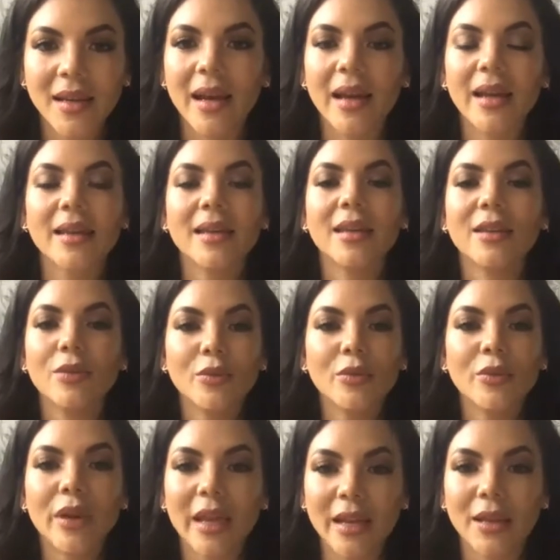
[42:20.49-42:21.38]
I can
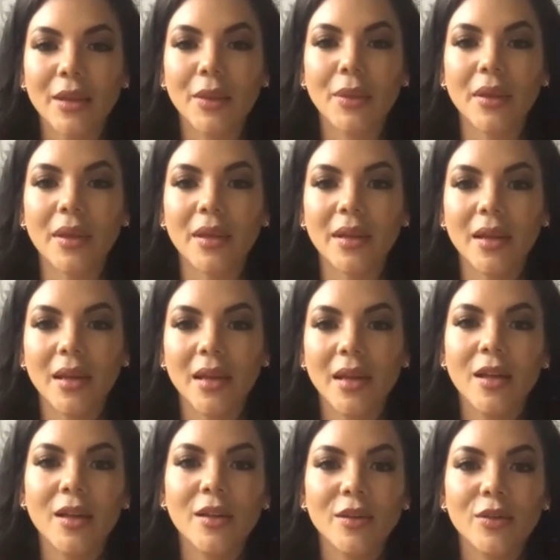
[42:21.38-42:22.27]
do anything.
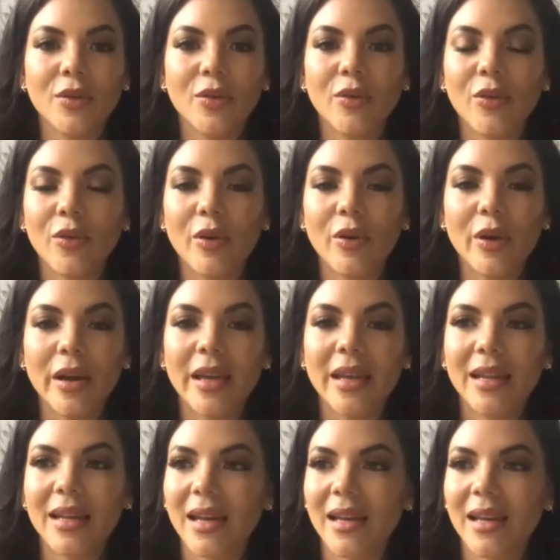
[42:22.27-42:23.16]
So
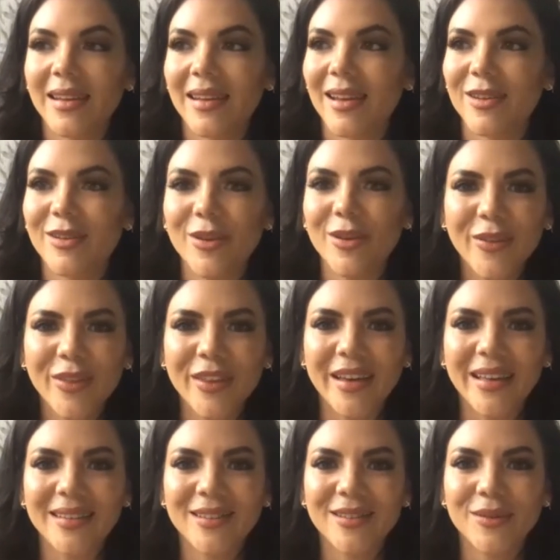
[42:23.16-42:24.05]
and I know
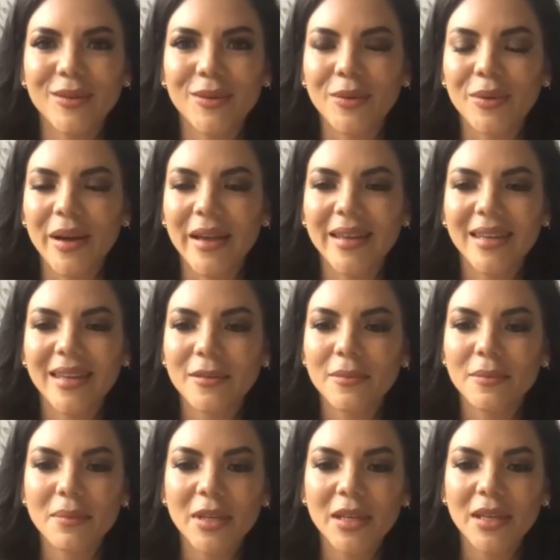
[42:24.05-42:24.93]
that. So I
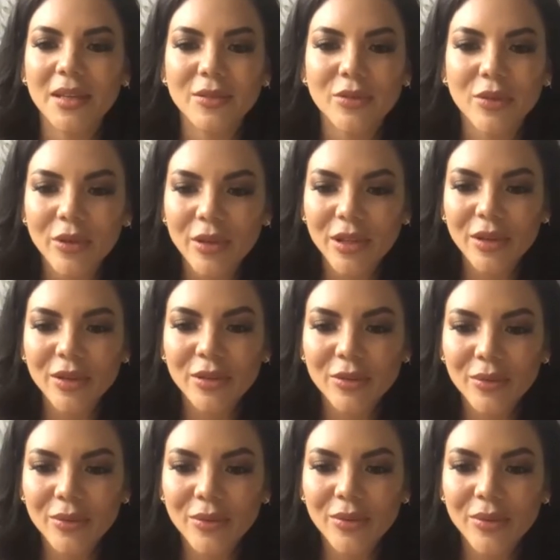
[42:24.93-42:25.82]
can be talking
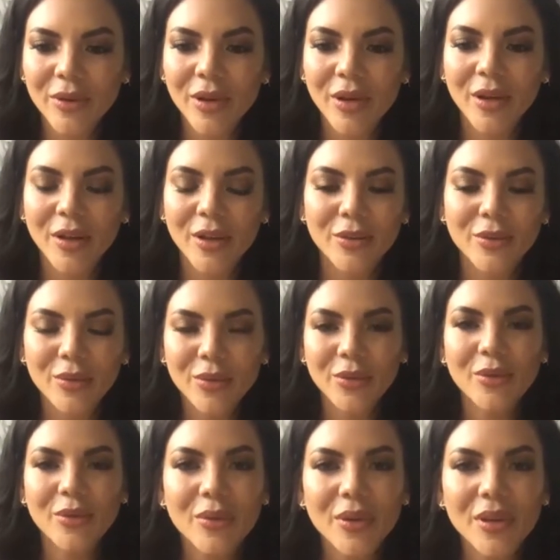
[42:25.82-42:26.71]
to
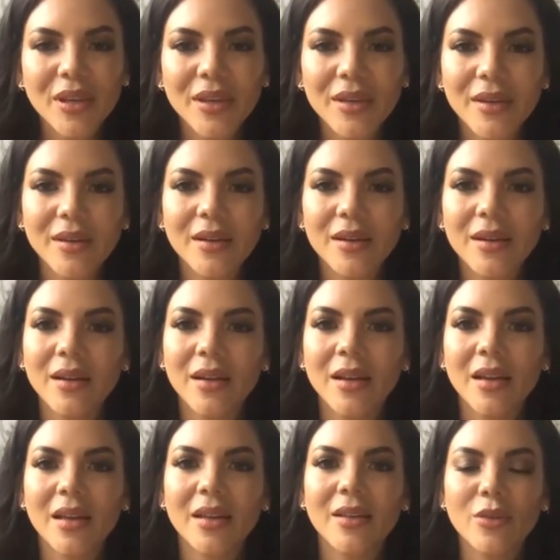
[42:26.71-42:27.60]
you
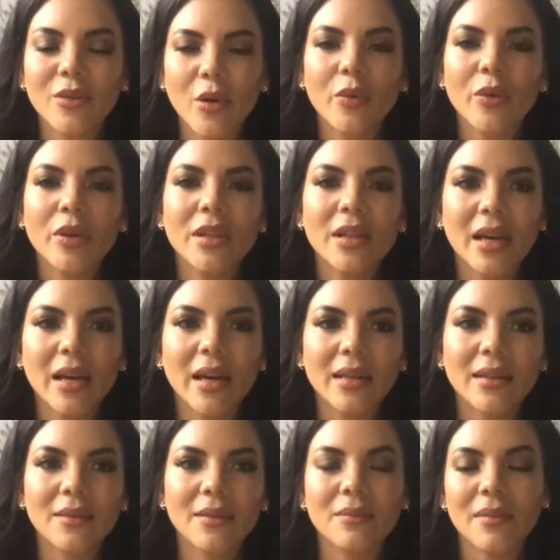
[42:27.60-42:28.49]
here, knowing
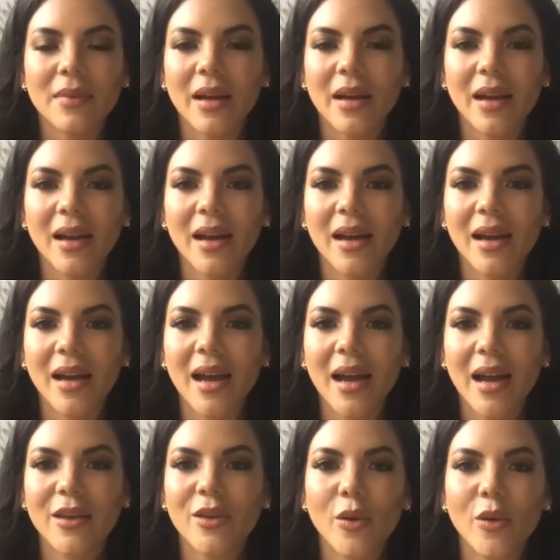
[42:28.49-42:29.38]
that
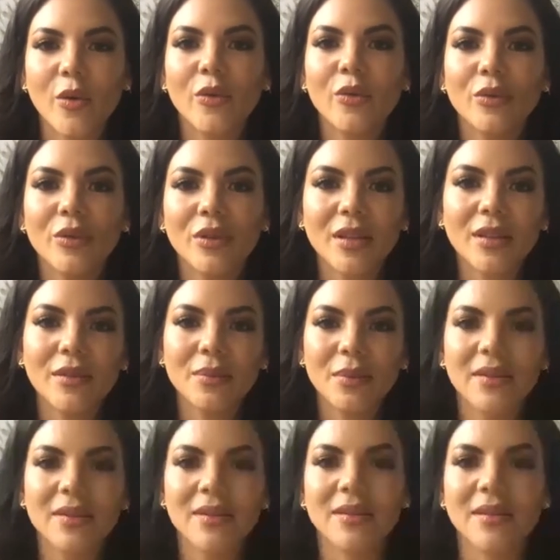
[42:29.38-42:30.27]
I own this
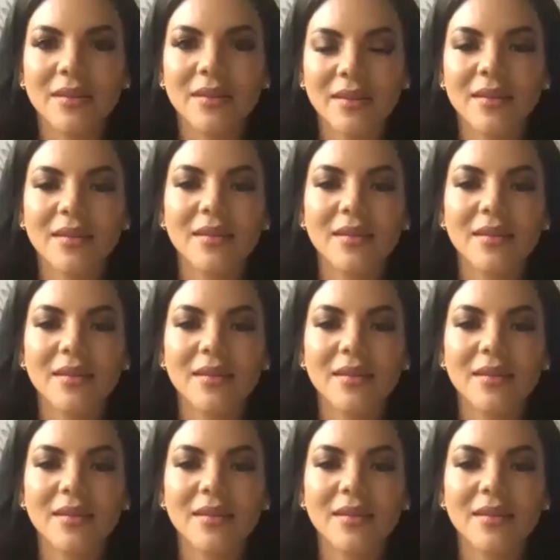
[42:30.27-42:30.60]
business.